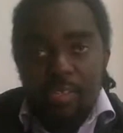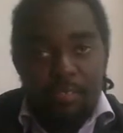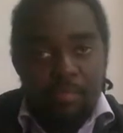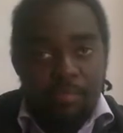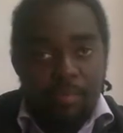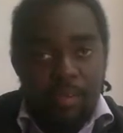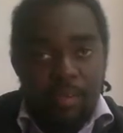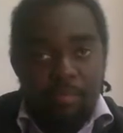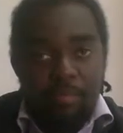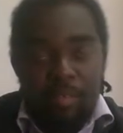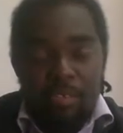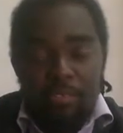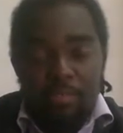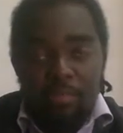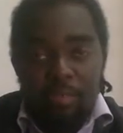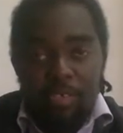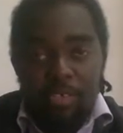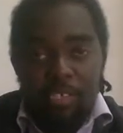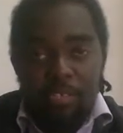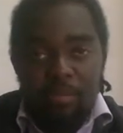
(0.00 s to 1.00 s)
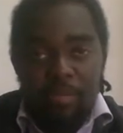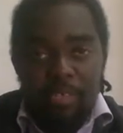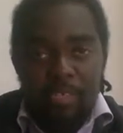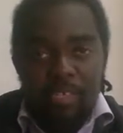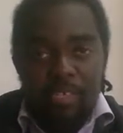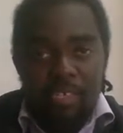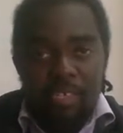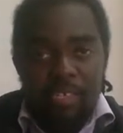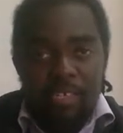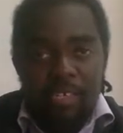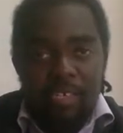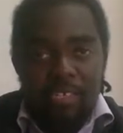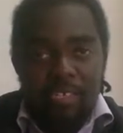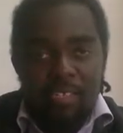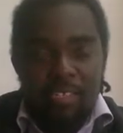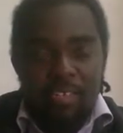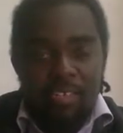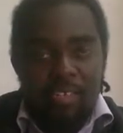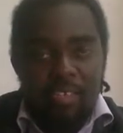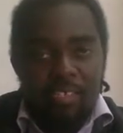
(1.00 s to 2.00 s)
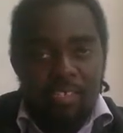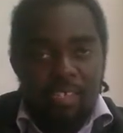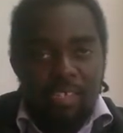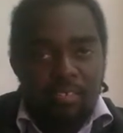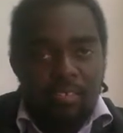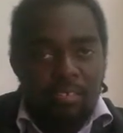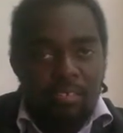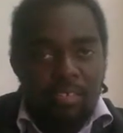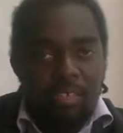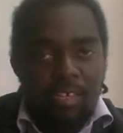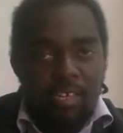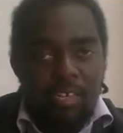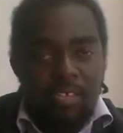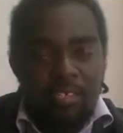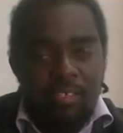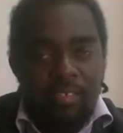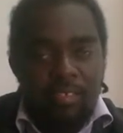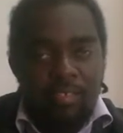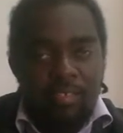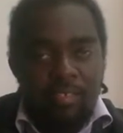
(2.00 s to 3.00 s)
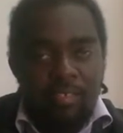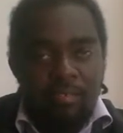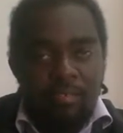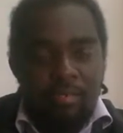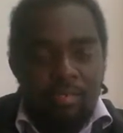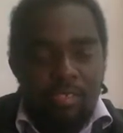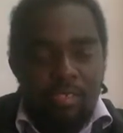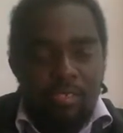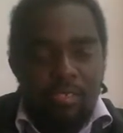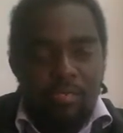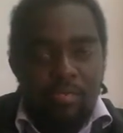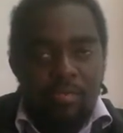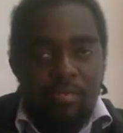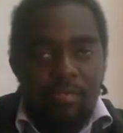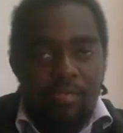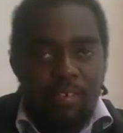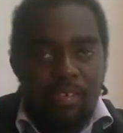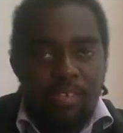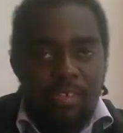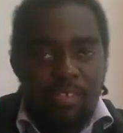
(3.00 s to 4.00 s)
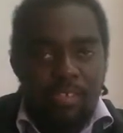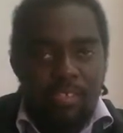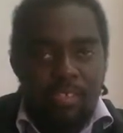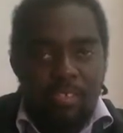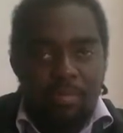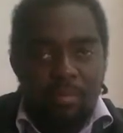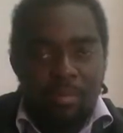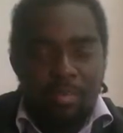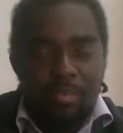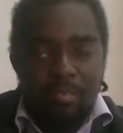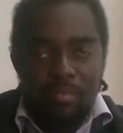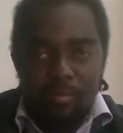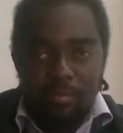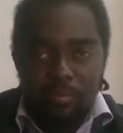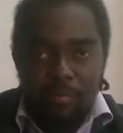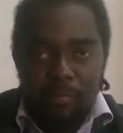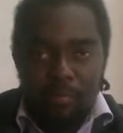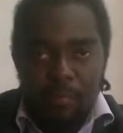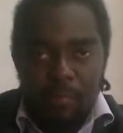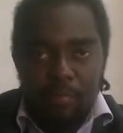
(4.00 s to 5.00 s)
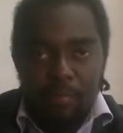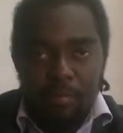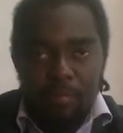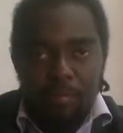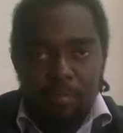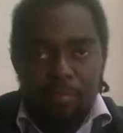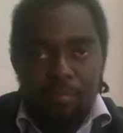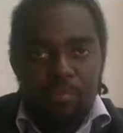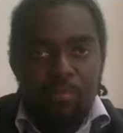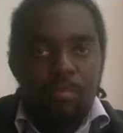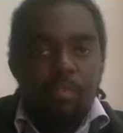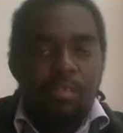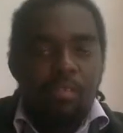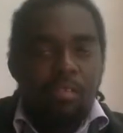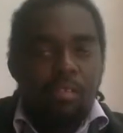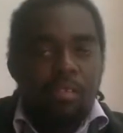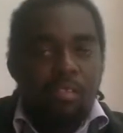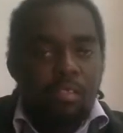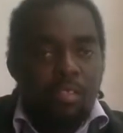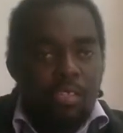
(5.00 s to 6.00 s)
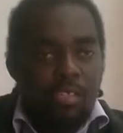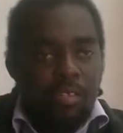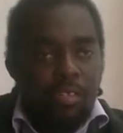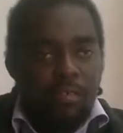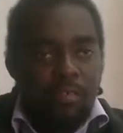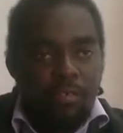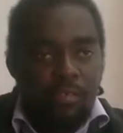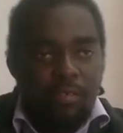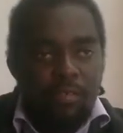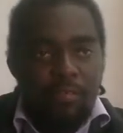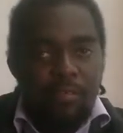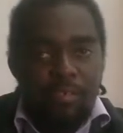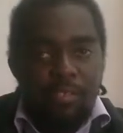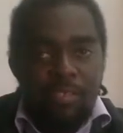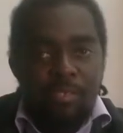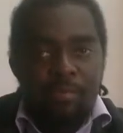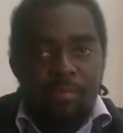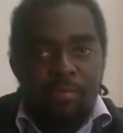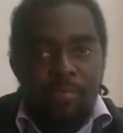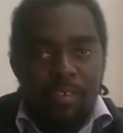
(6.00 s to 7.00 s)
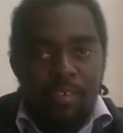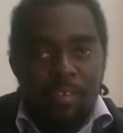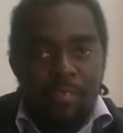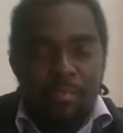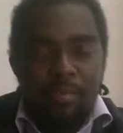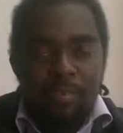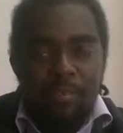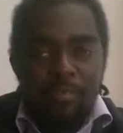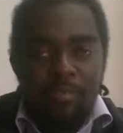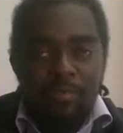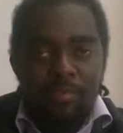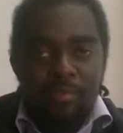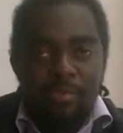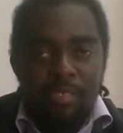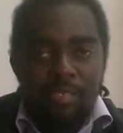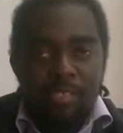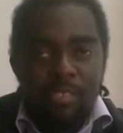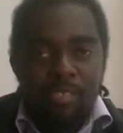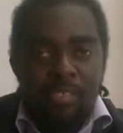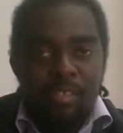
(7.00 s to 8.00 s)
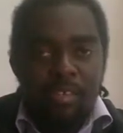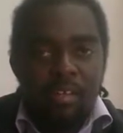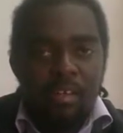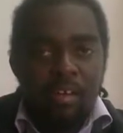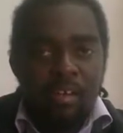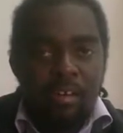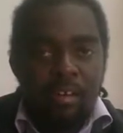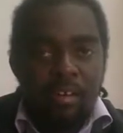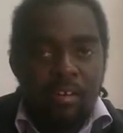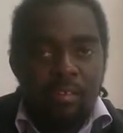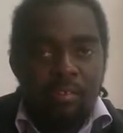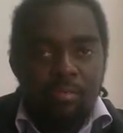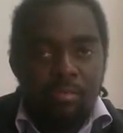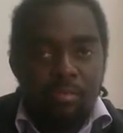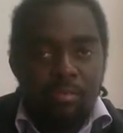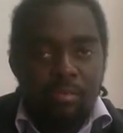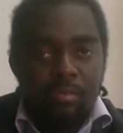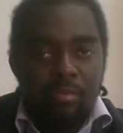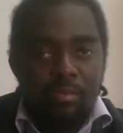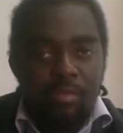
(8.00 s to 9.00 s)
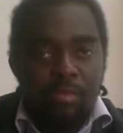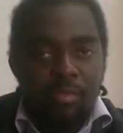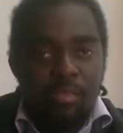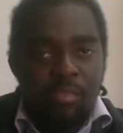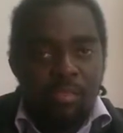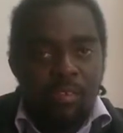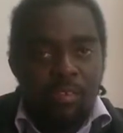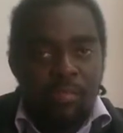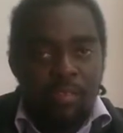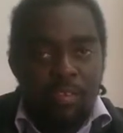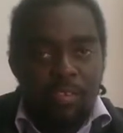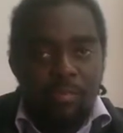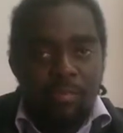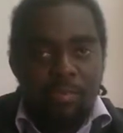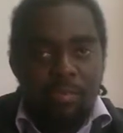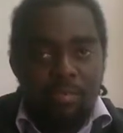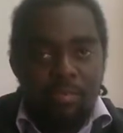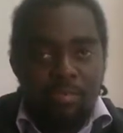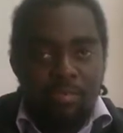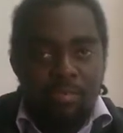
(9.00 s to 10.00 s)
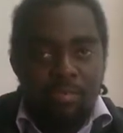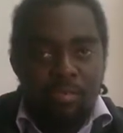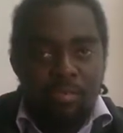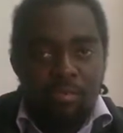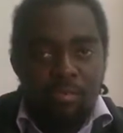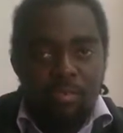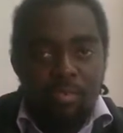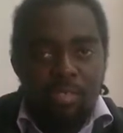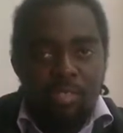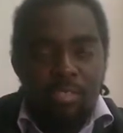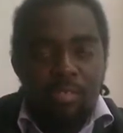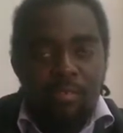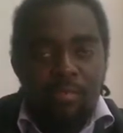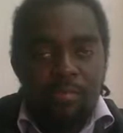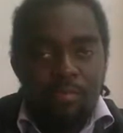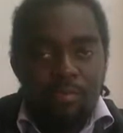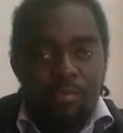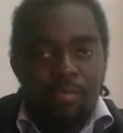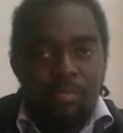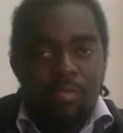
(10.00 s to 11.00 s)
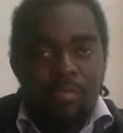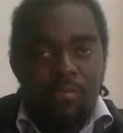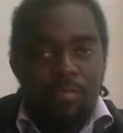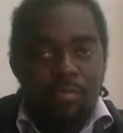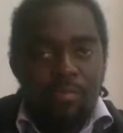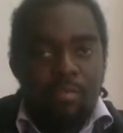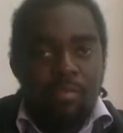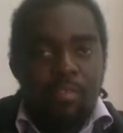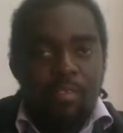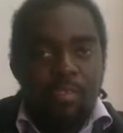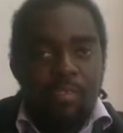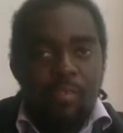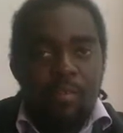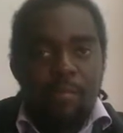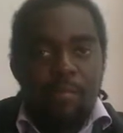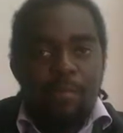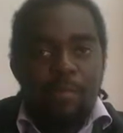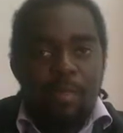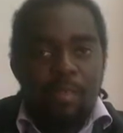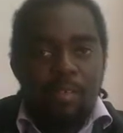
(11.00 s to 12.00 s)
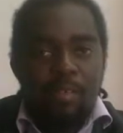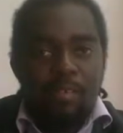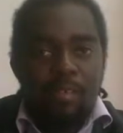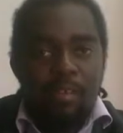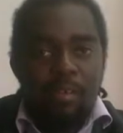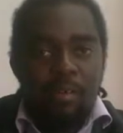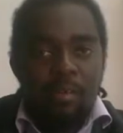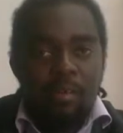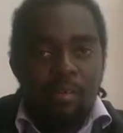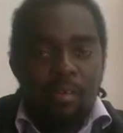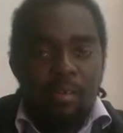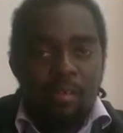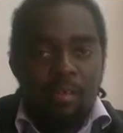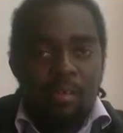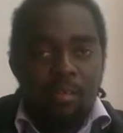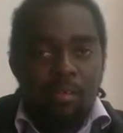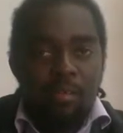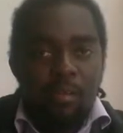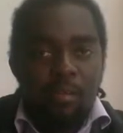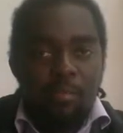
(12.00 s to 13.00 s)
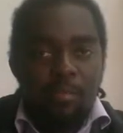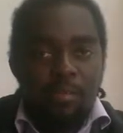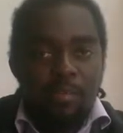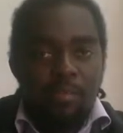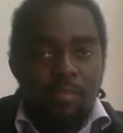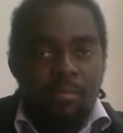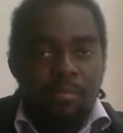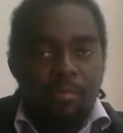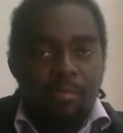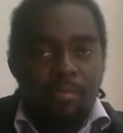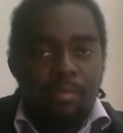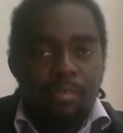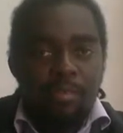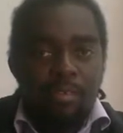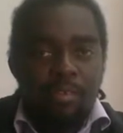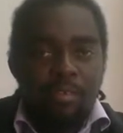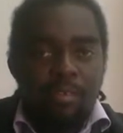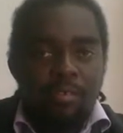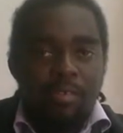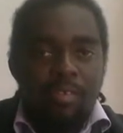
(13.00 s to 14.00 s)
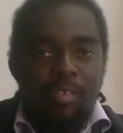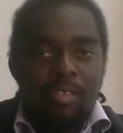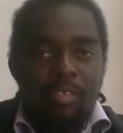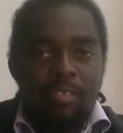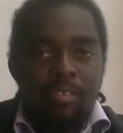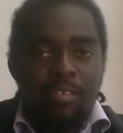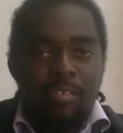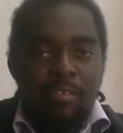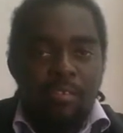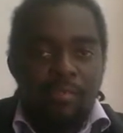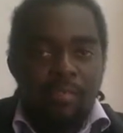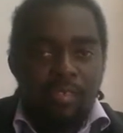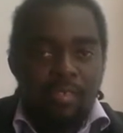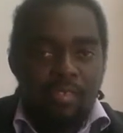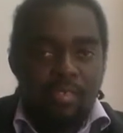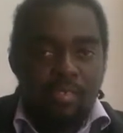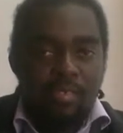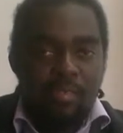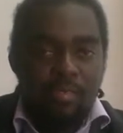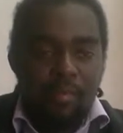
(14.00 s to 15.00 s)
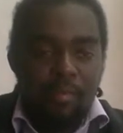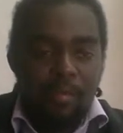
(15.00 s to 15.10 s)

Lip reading: Much work is being done at the Large Hadron Collider in order to find this particle. These four fundamental forces are all the fundamental causes of all the forces that are observable or known in the universe.